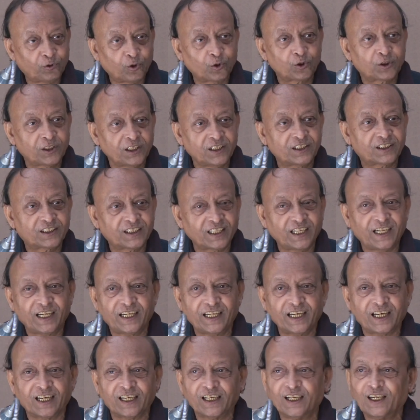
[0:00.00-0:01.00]
fourth is
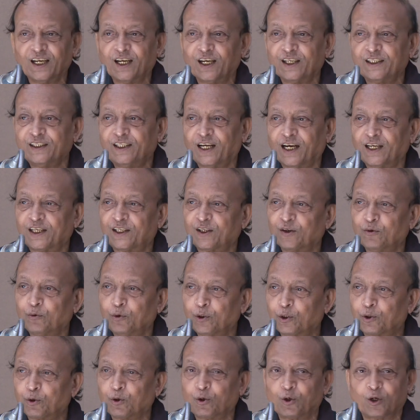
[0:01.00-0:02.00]
India, that
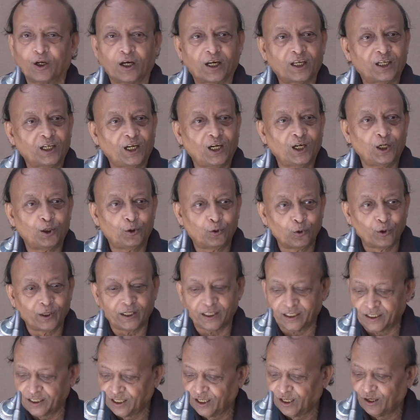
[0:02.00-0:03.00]
we could really do
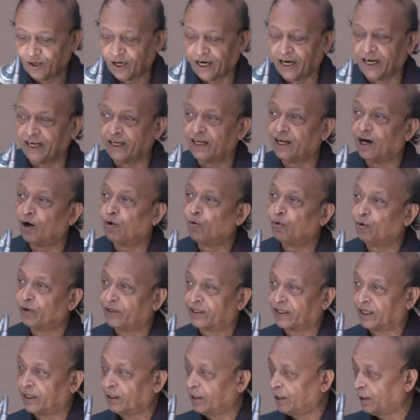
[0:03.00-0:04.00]
it, and now we
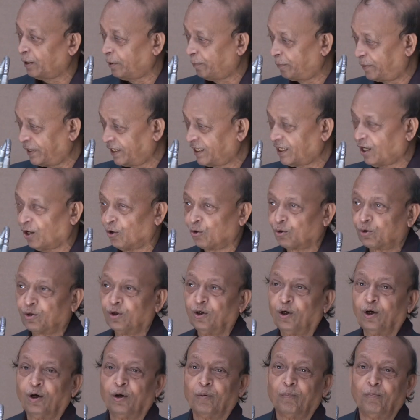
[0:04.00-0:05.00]
can bring
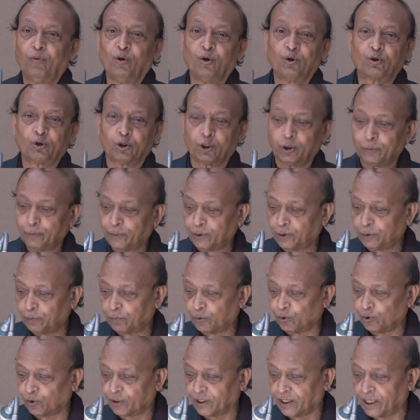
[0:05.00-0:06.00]
out blue economy
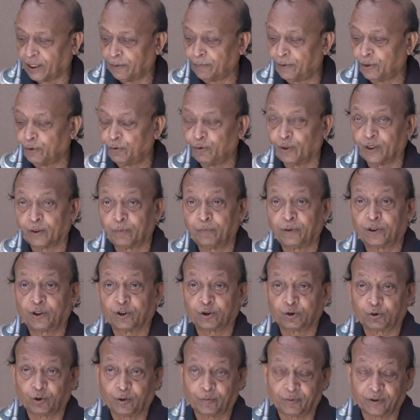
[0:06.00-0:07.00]
report everywhere
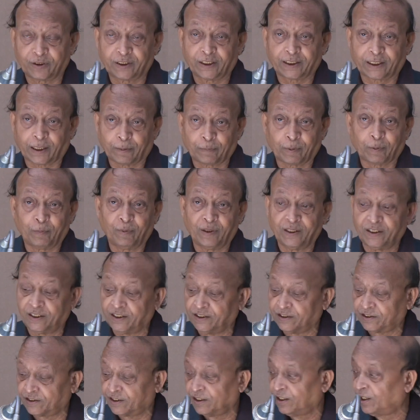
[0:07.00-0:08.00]
because you have the
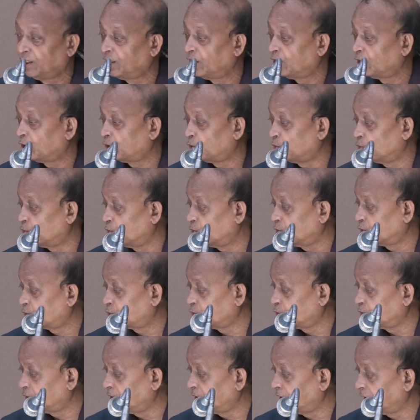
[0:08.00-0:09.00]
capabilities
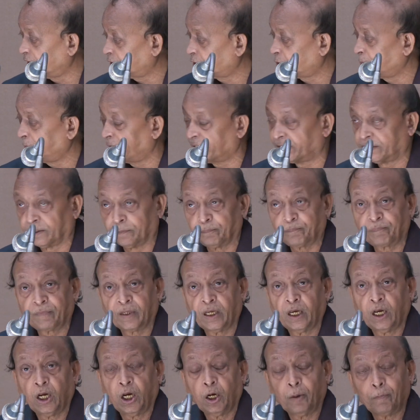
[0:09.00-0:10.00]
to estimate them.
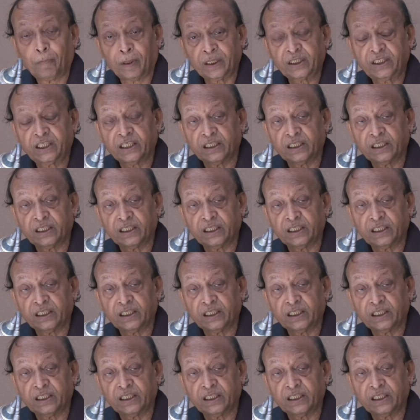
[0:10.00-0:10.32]
But